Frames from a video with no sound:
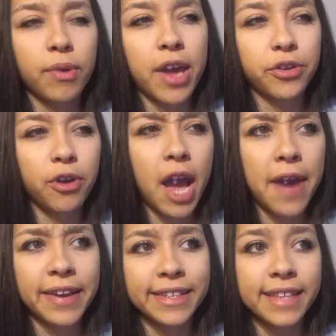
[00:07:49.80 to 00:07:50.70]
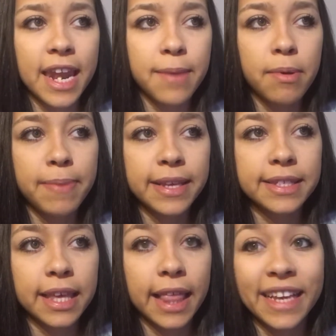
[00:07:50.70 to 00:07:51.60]
don't know how I said it, but
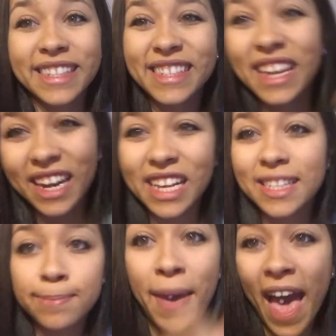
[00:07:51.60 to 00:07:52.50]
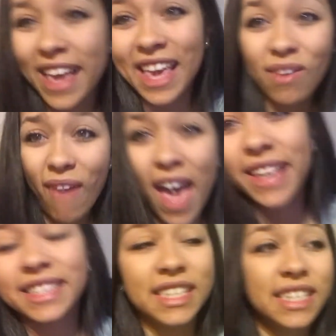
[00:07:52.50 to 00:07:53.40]
basically like studies backing
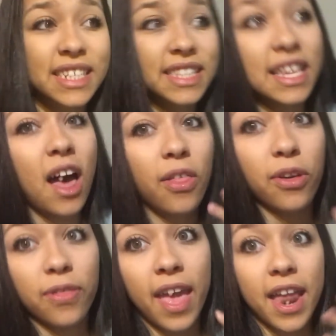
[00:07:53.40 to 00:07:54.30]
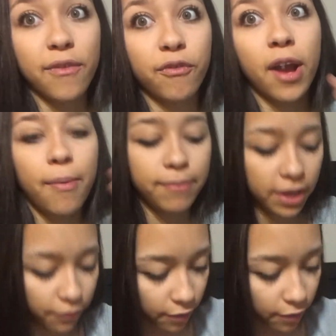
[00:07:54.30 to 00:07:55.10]
vaccines other than from Big